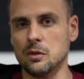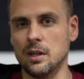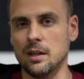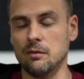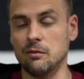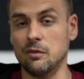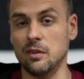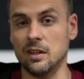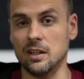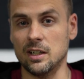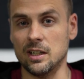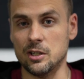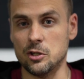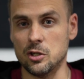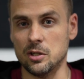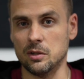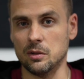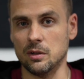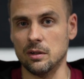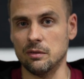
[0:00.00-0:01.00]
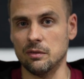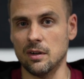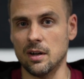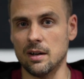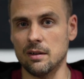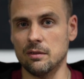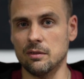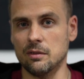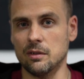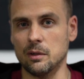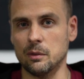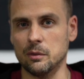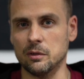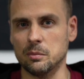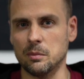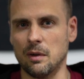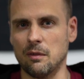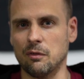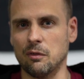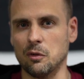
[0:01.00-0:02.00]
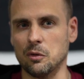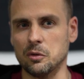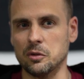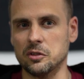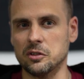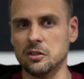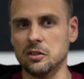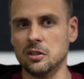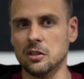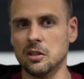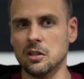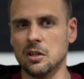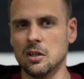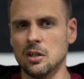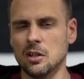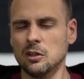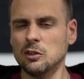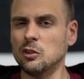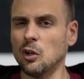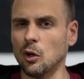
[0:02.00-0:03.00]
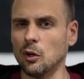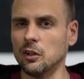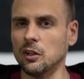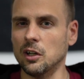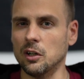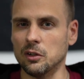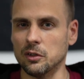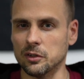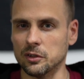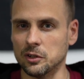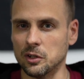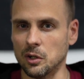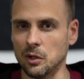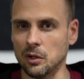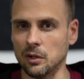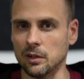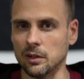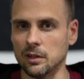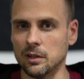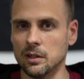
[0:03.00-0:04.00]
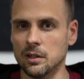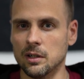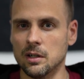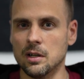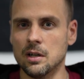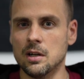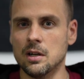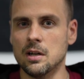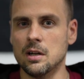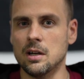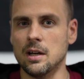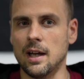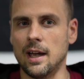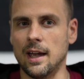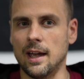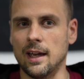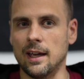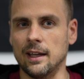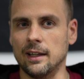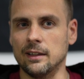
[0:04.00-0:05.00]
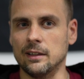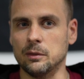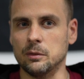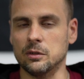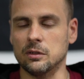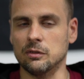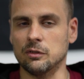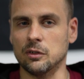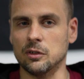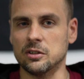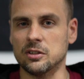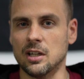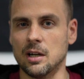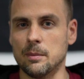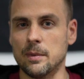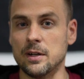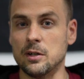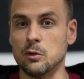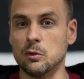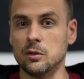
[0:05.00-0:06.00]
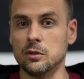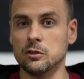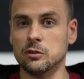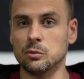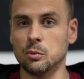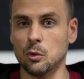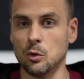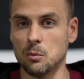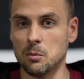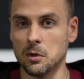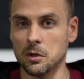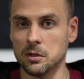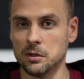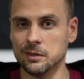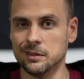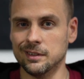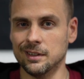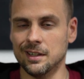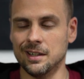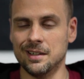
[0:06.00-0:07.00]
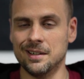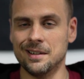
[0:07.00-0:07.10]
Infiniti G35. It was my first dark colored car, and it was the first time I noticed swirl marks.